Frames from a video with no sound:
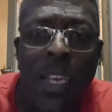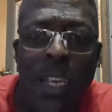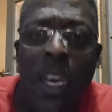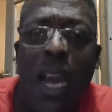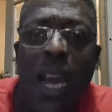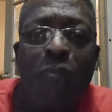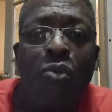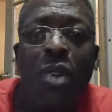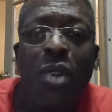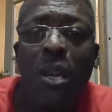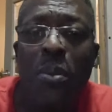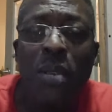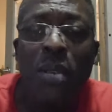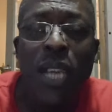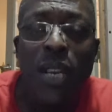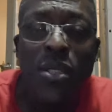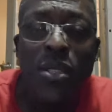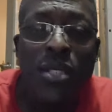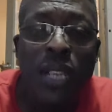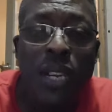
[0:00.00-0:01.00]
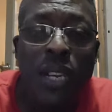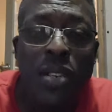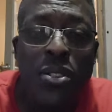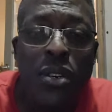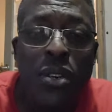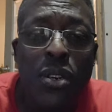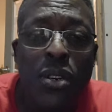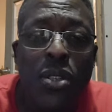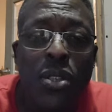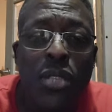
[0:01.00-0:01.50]
I run up and down stairs
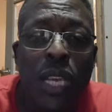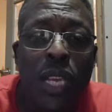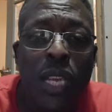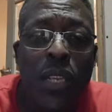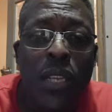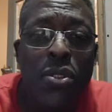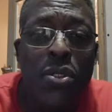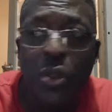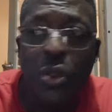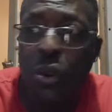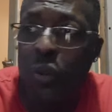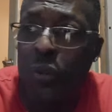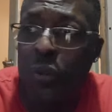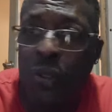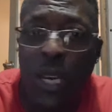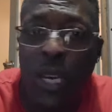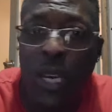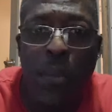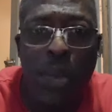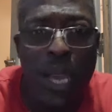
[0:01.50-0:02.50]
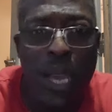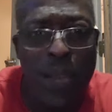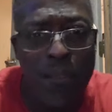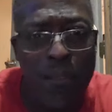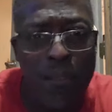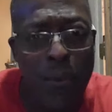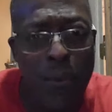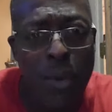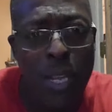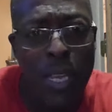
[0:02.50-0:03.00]
all day. There's no fucking pain.
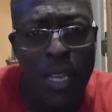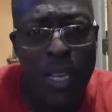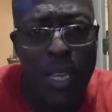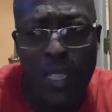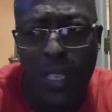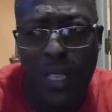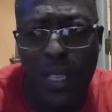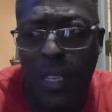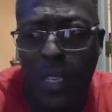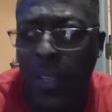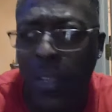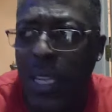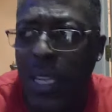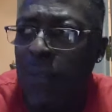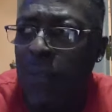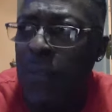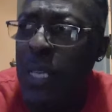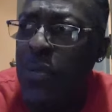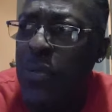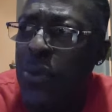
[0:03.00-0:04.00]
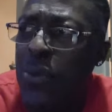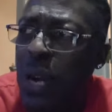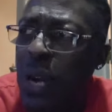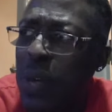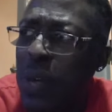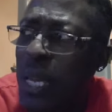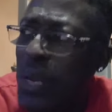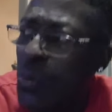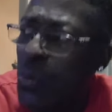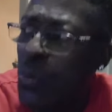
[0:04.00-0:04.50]
40 years young. That's why I'm
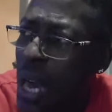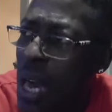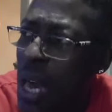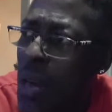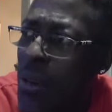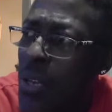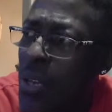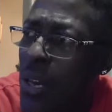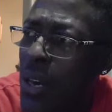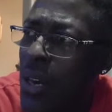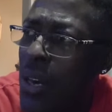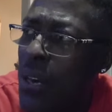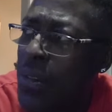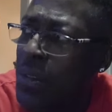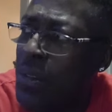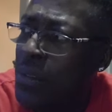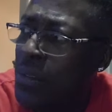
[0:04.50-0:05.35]
like, wow, y'all.